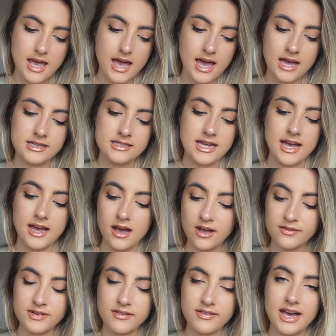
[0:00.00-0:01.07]
And yeah,
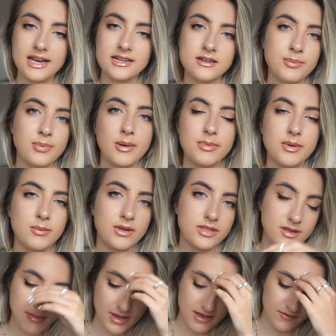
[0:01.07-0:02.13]
I've never had a problem with
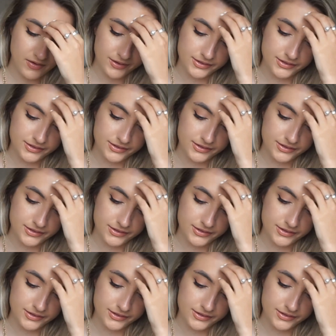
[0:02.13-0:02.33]
them ever.